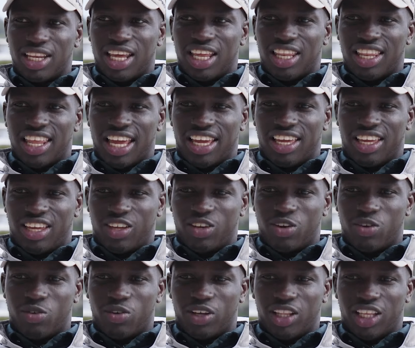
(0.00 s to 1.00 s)
that you
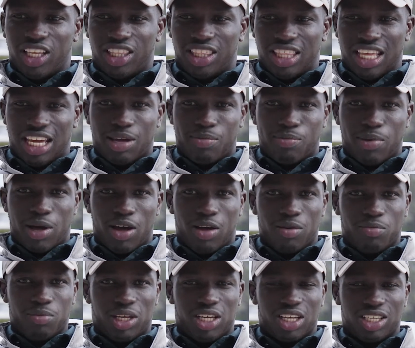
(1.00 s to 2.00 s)
don't really think
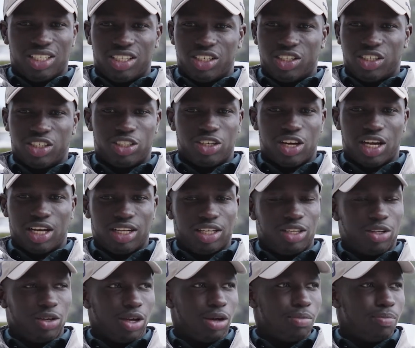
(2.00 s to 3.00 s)
about because you're just trying to
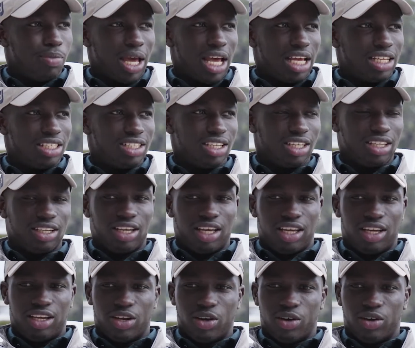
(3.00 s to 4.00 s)
do your best and
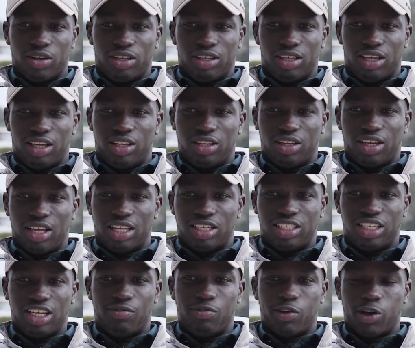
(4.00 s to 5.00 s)

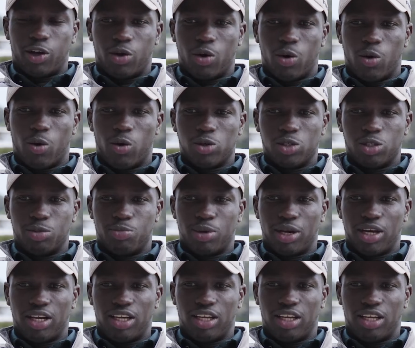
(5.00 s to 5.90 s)
achieve your goals. But